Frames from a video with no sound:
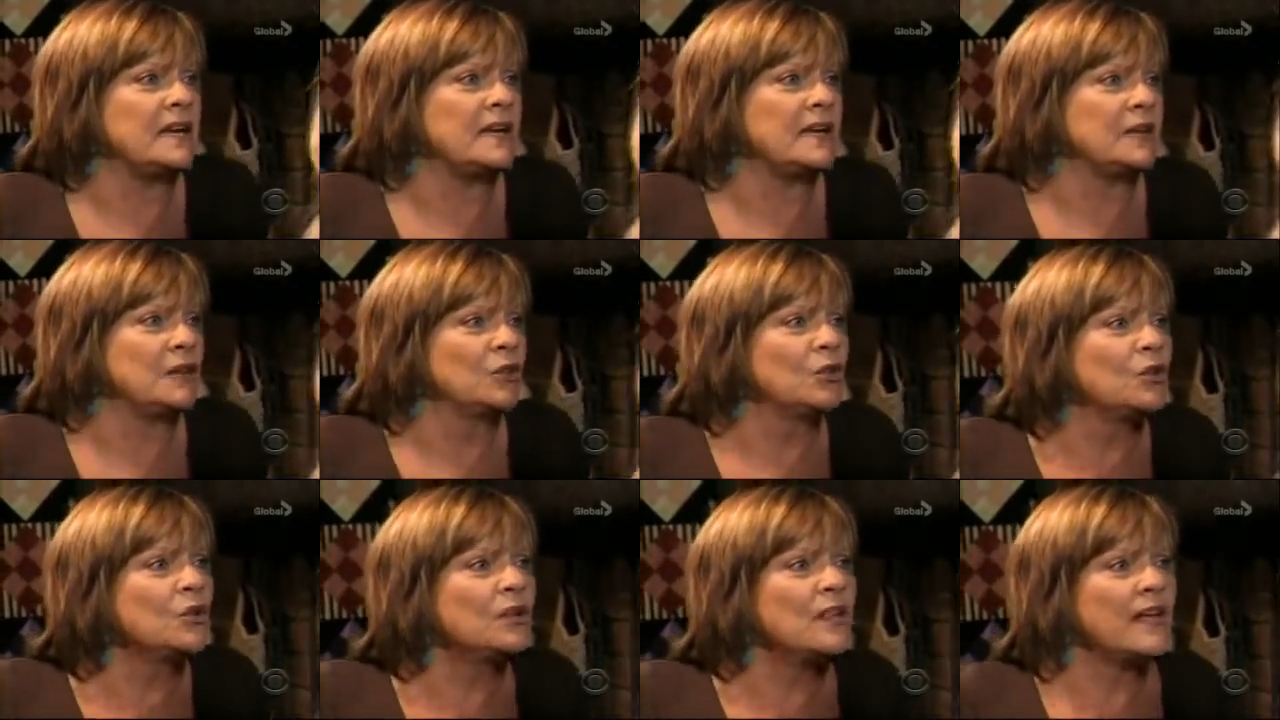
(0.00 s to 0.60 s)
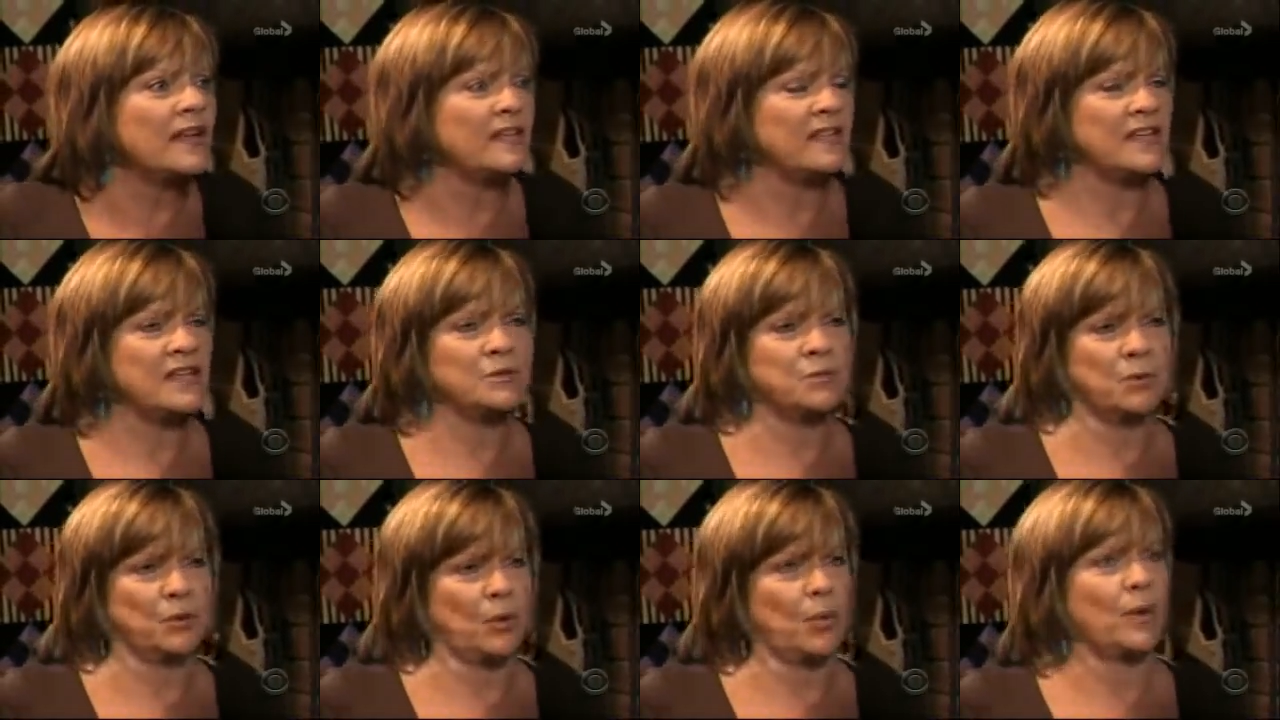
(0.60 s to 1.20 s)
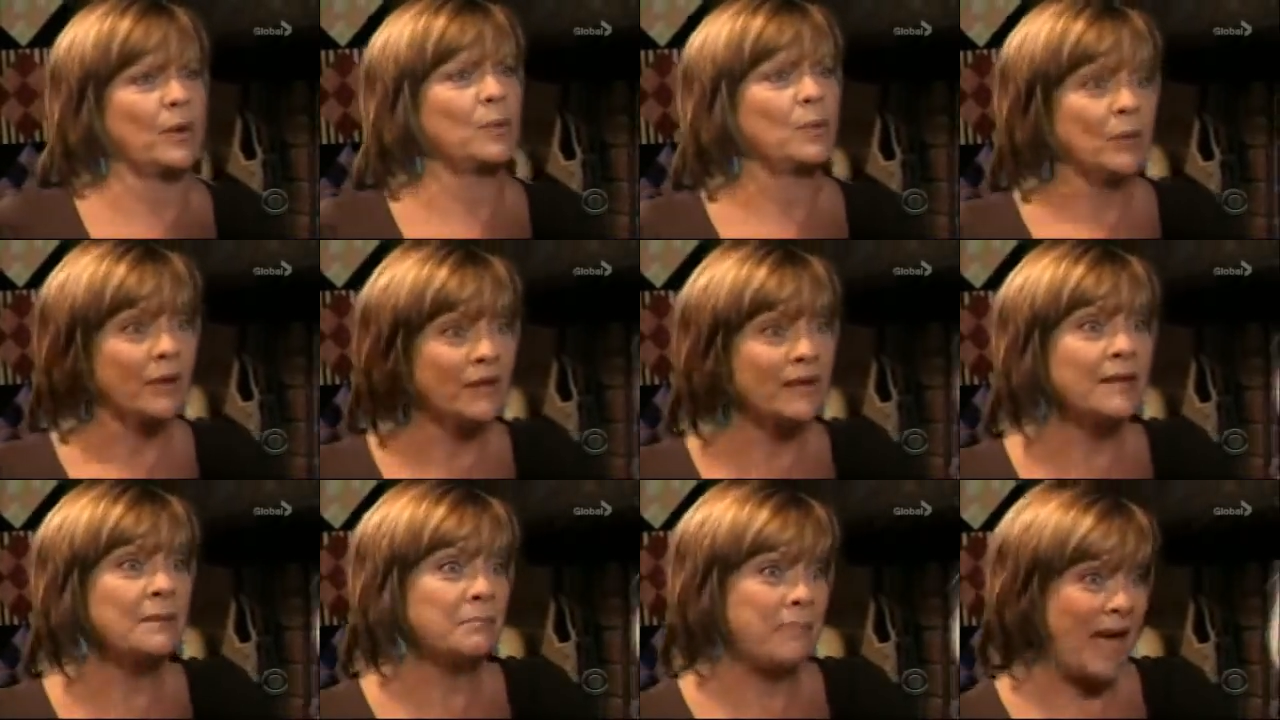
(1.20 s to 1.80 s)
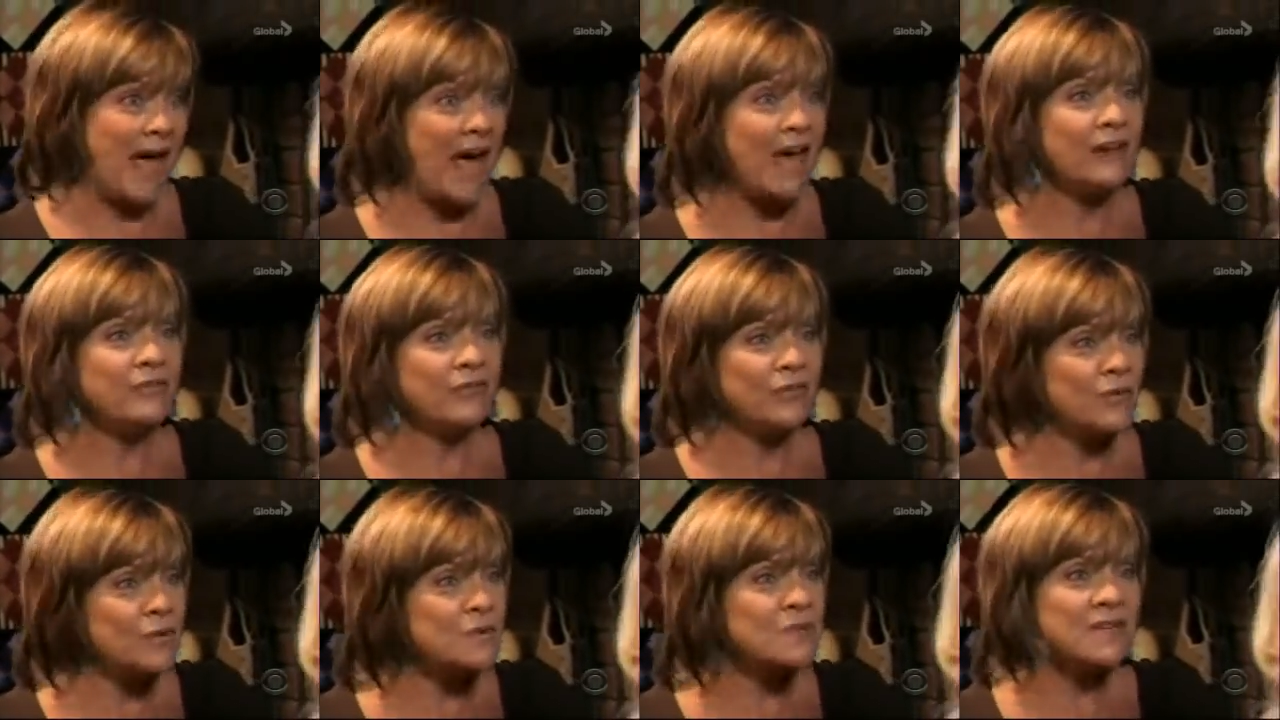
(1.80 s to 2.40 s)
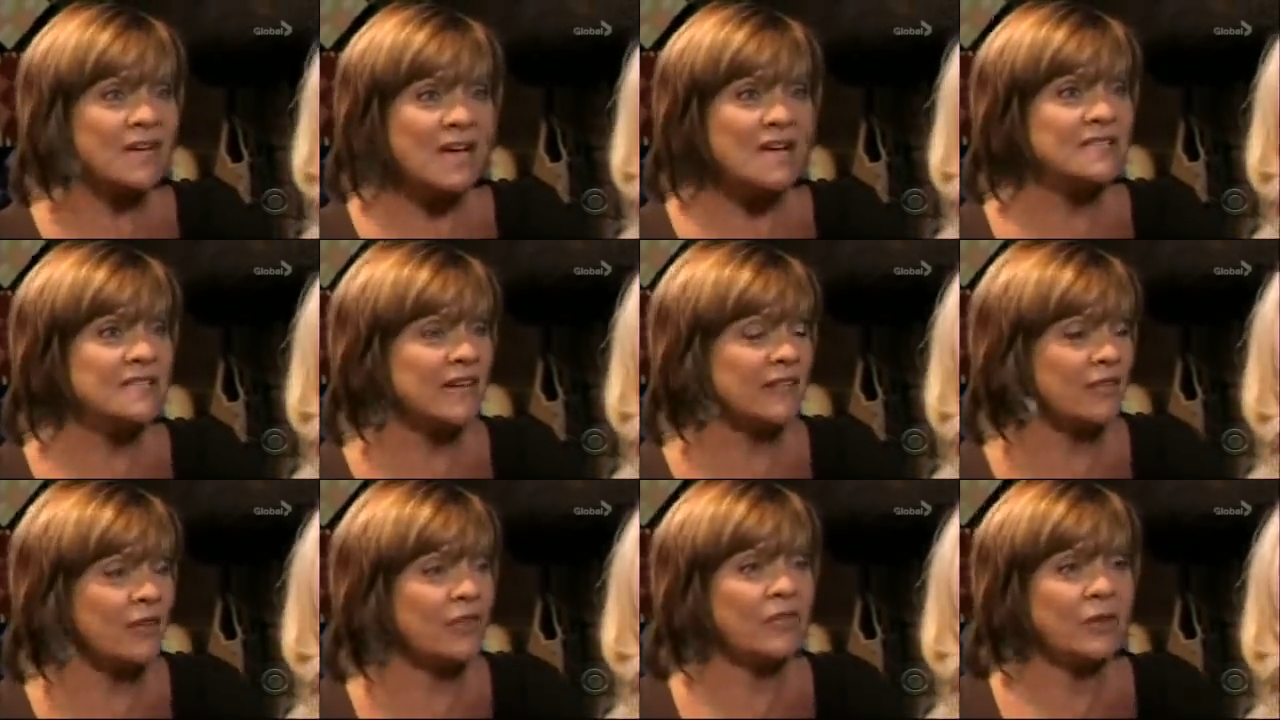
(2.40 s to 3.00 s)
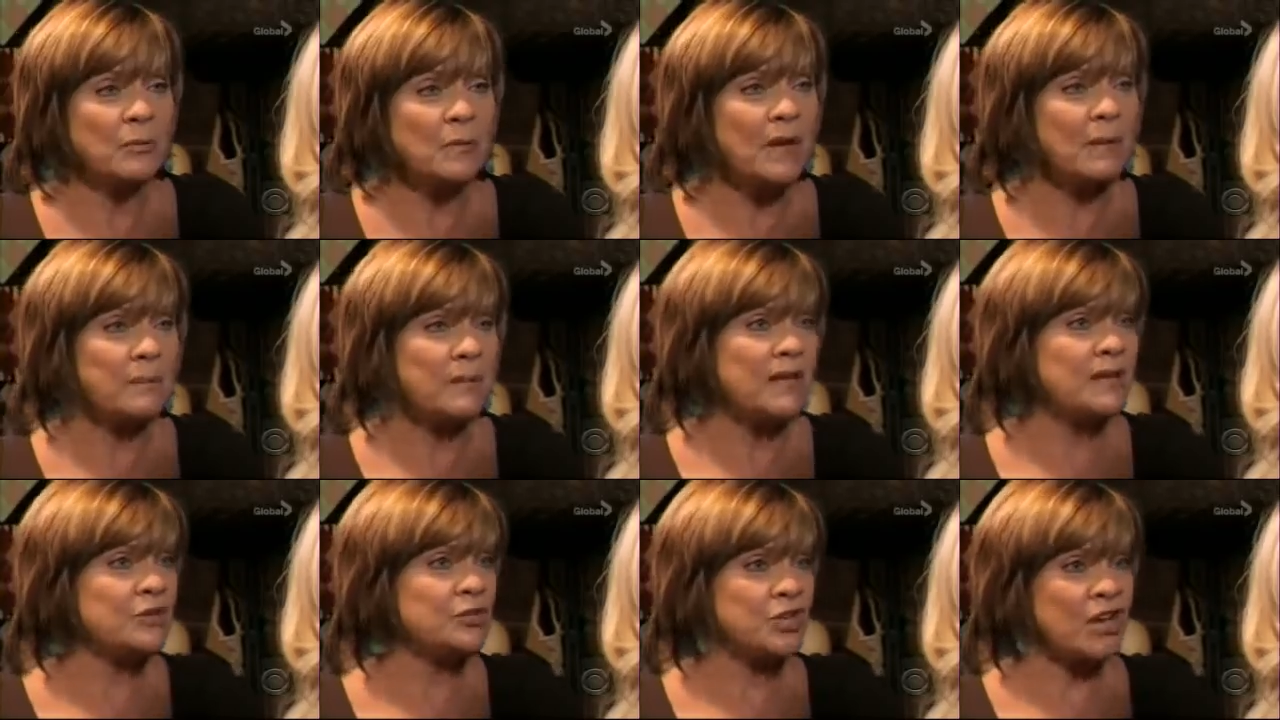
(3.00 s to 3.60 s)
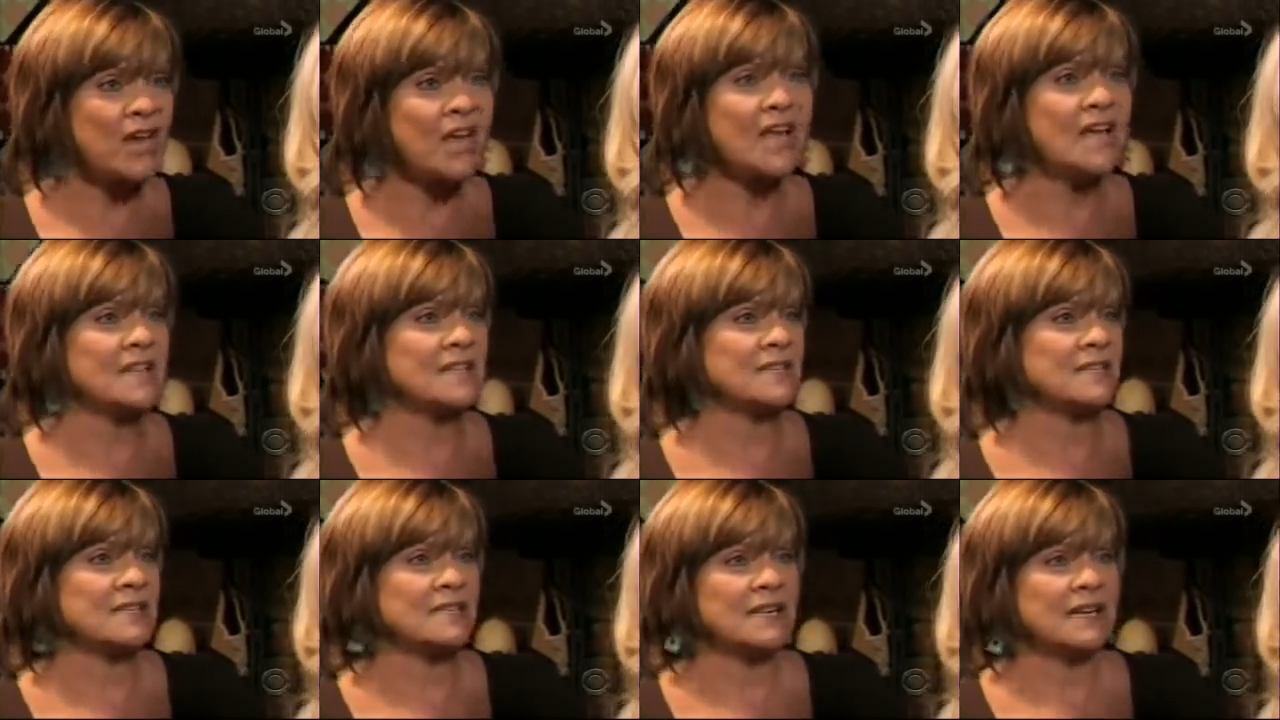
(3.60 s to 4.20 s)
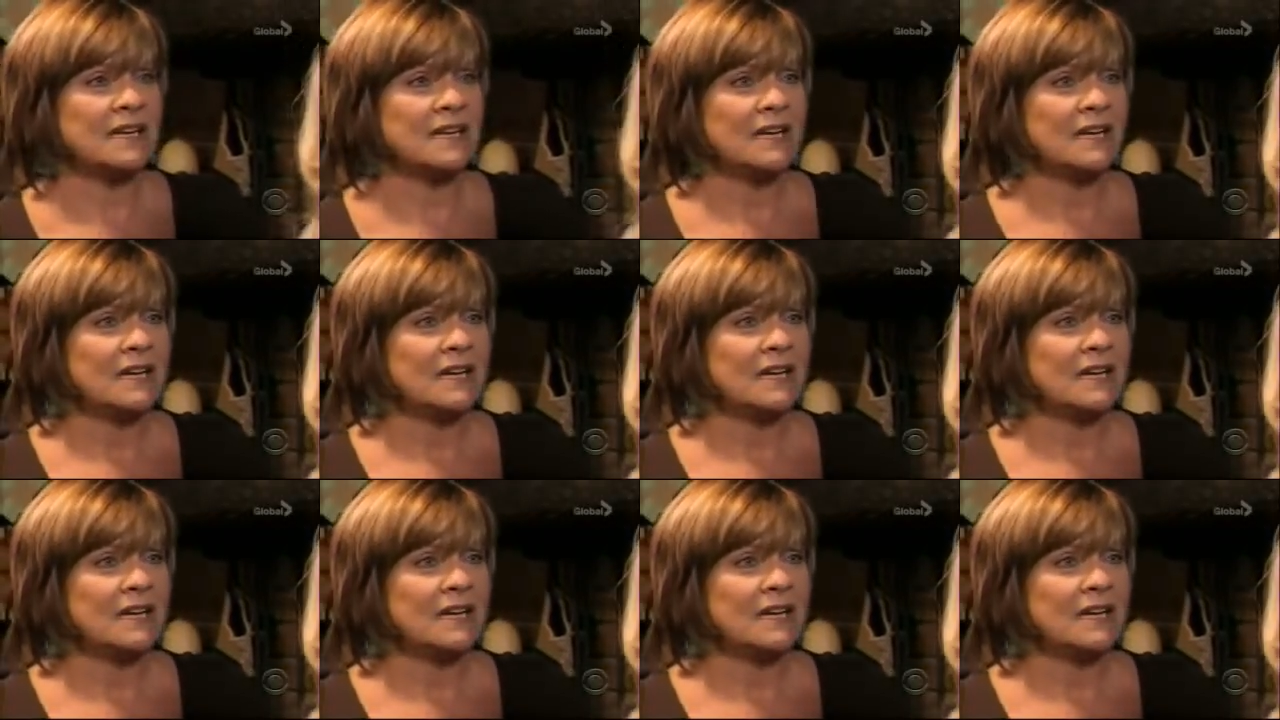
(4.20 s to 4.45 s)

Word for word: and it looked like things were going really bad for those guys, I thought there might be a chance.